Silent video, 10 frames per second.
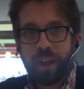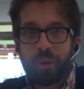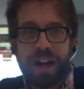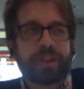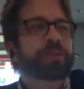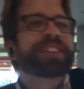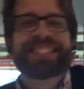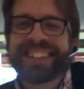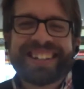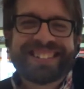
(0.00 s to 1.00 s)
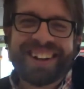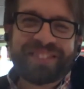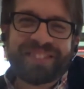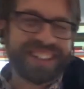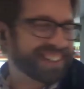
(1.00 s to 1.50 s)
Right? Who doesn't like
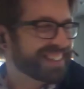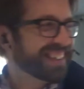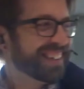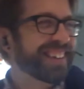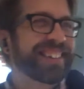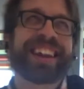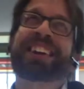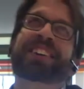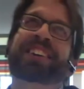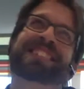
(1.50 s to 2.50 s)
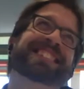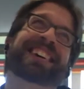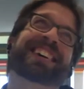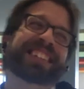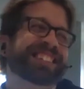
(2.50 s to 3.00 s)
zombies? Legos and
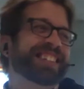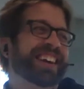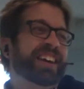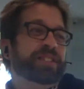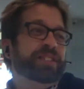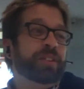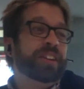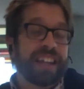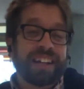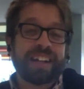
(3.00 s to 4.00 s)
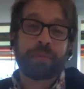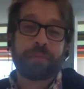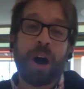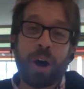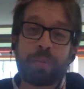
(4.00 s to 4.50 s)
zombies. So then they come
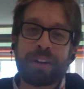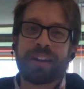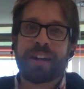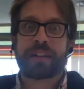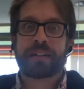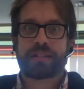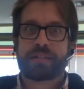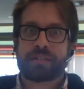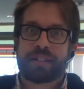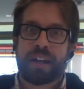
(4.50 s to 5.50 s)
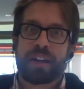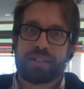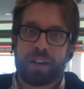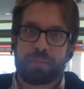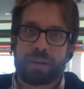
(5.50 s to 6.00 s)
home and they're like, "Dad,
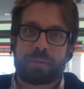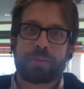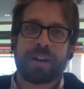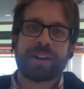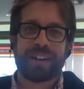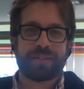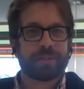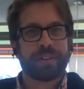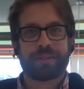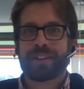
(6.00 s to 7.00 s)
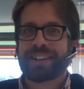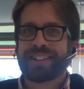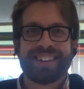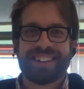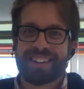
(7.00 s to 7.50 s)
you gotta buy me Minecraft." I'm like, "What are
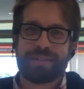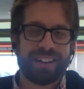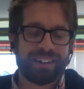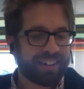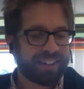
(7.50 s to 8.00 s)
you talking about?"